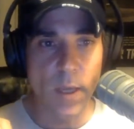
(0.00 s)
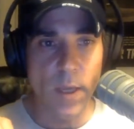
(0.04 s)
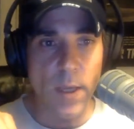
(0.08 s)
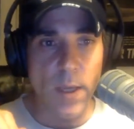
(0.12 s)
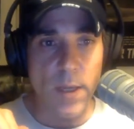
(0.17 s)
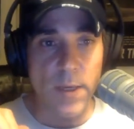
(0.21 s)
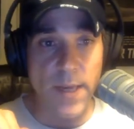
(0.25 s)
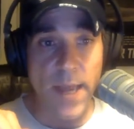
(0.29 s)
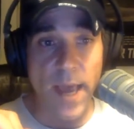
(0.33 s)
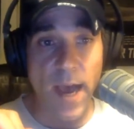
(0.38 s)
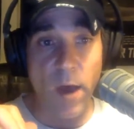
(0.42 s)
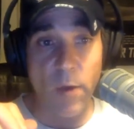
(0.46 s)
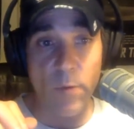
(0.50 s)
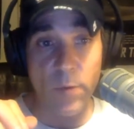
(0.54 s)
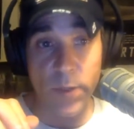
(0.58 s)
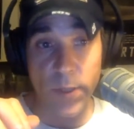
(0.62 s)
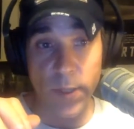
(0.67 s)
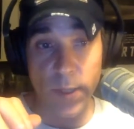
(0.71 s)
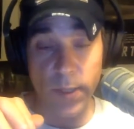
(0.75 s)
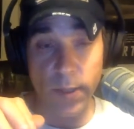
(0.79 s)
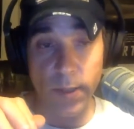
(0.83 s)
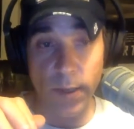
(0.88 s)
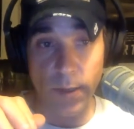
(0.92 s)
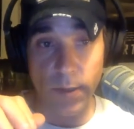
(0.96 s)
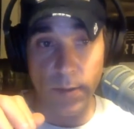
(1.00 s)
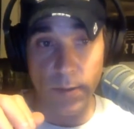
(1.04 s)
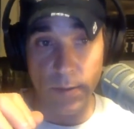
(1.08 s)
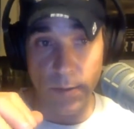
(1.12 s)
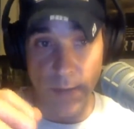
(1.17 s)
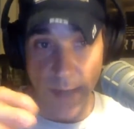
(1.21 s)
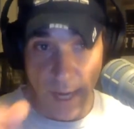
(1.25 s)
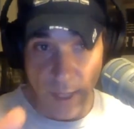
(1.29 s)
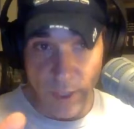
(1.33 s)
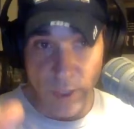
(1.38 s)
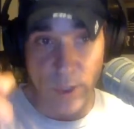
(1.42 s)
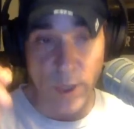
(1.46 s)
Now, the
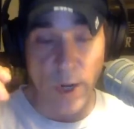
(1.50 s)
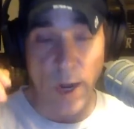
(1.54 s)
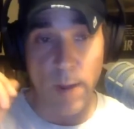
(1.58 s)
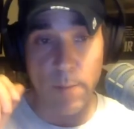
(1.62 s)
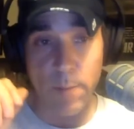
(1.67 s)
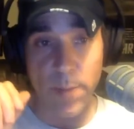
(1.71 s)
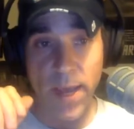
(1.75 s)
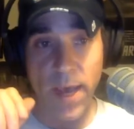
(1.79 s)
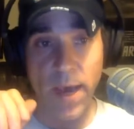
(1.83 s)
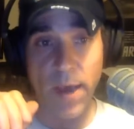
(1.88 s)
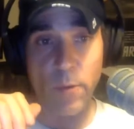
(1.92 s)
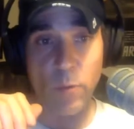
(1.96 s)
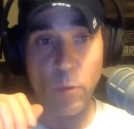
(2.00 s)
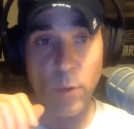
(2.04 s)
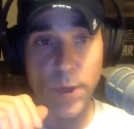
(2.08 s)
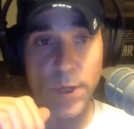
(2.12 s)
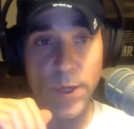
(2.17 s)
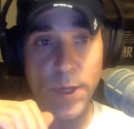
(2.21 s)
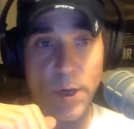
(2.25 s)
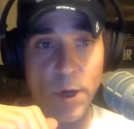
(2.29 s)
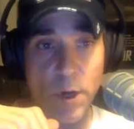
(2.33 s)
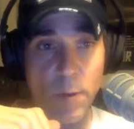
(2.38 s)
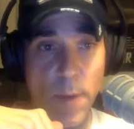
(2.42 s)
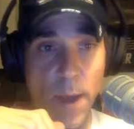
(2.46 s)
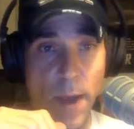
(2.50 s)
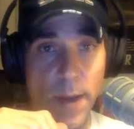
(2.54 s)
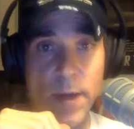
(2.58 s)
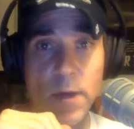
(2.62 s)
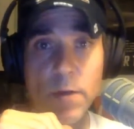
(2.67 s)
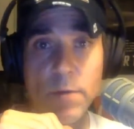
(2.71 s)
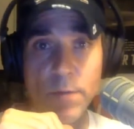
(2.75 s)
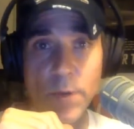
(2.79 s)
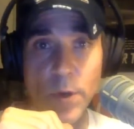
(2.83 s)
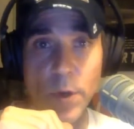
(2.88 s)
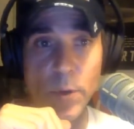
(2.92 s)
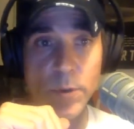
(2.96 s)
next compound we're going to hear about
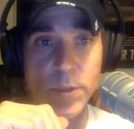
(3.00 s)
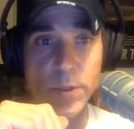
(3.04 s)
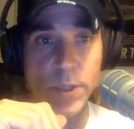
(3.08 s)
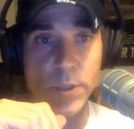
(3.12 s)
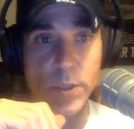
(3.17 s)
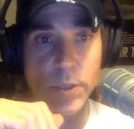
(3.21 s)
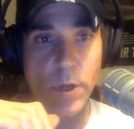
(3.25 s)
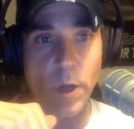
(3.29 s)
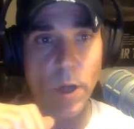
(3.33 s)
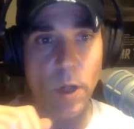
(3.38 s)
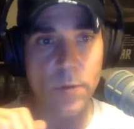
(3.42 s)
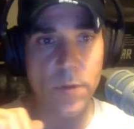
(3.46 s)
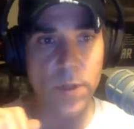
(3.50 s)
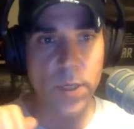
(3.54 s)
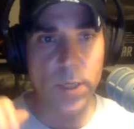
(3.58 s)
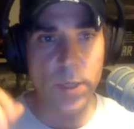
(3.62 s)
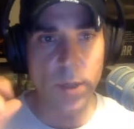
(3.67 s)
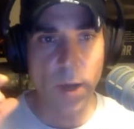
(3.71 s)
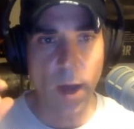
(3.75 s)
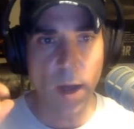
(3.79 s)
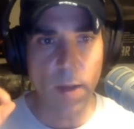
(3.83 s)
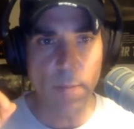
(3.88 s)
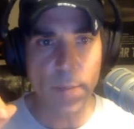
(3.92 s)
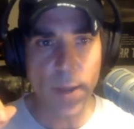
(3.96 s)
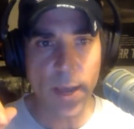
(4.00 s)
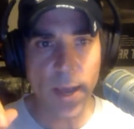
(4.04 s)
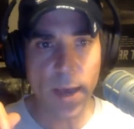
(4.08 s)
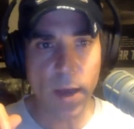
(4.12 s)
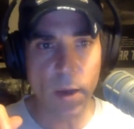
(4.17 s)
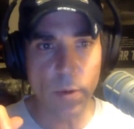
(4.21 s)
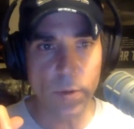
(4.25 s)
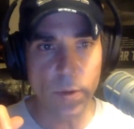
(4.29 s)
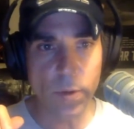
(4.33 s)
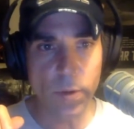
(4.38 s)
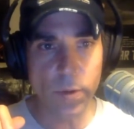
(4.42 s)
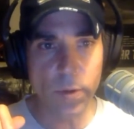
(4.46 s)
here, folks, is called the
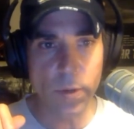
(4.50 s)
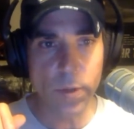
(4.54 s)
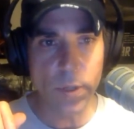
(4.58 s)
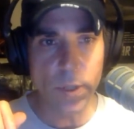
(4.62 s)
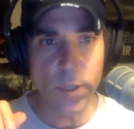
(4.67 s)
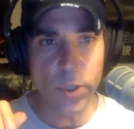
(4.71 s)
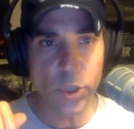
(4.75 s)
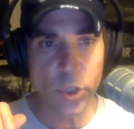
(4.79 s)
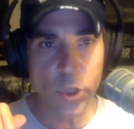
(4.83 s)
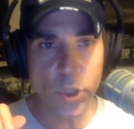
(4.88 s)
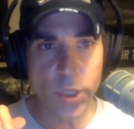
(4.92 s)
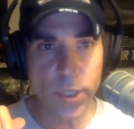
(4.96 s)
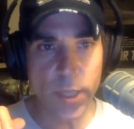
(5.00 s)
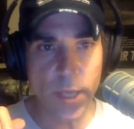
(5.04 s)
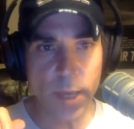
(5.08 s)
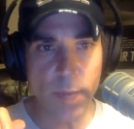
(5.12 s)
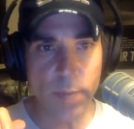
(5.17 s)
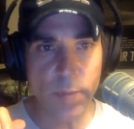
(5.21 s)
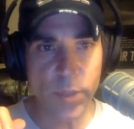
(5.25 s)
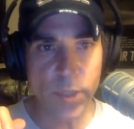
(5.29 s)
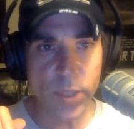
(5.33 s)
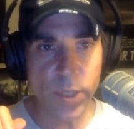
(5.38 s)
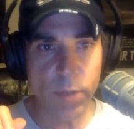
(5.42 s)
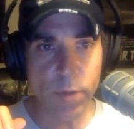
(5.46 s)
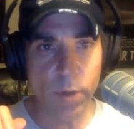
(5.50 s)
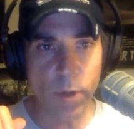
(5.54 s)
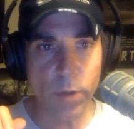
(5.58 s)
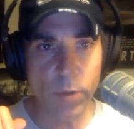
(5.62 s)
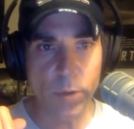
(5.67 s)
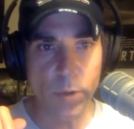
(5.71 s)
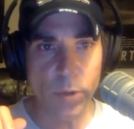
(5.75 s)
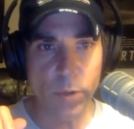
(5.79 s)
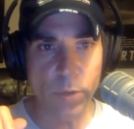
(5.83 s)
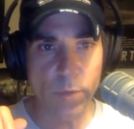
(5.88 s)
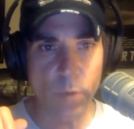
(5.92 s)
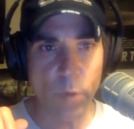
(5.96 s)
compound
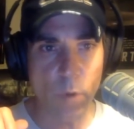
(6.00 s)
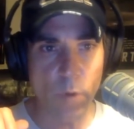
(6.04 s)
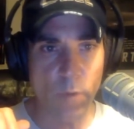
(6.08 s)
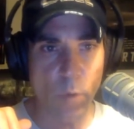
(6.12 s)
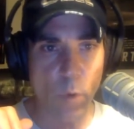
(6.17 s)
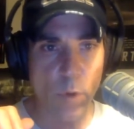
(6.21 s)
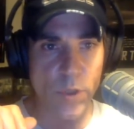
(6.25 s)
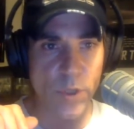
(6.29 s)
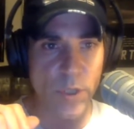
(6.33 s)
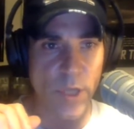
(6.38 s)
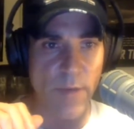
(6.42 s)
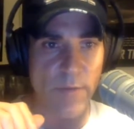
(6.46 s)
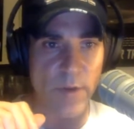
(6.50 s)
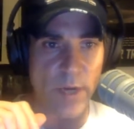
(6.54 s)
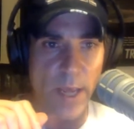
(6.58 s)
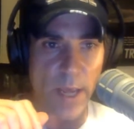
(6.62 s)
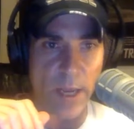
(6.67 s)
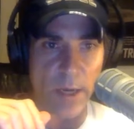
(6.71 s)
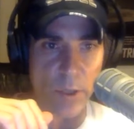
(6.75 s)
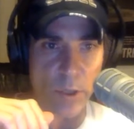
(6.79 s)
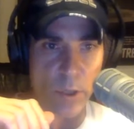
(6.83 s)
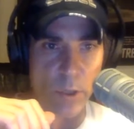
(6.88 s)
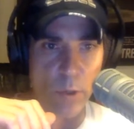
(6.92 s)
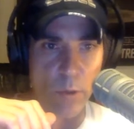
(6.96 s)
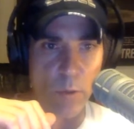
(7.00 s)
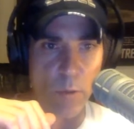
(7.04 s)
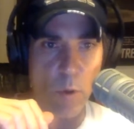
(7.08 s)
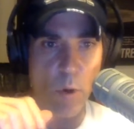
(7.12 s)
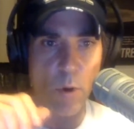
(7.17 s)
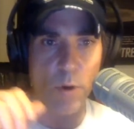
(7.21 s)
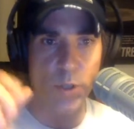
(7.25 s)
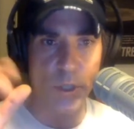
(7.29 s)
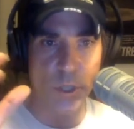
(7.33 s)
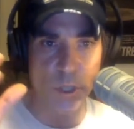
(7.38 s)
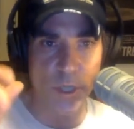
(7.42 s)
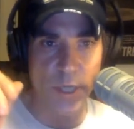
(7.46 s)
GM02447NU
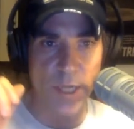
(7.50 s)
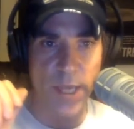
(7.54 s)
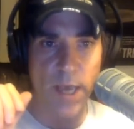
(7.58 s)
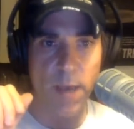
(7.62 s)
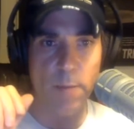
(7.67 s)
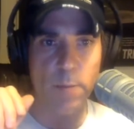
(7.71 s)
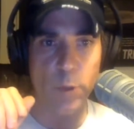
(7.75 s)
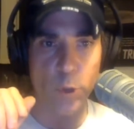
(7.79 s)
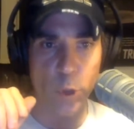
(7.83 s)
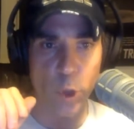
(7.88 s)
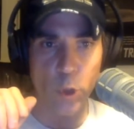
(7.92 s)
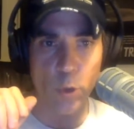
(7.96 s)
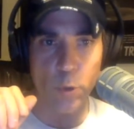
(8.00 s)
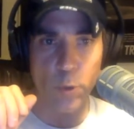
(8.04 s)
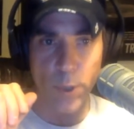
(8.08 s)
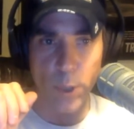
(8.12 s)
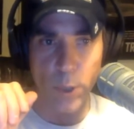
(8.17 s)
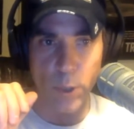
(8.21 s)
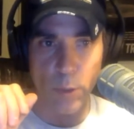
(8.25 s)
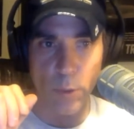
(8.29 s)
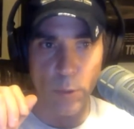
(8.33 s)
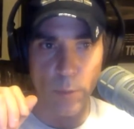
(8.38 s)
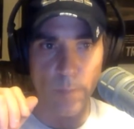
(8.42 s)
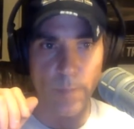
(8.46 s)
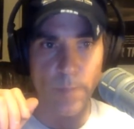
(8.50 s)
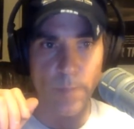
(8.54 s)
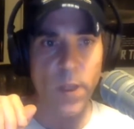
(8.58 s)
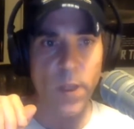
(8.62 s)
or GM New You.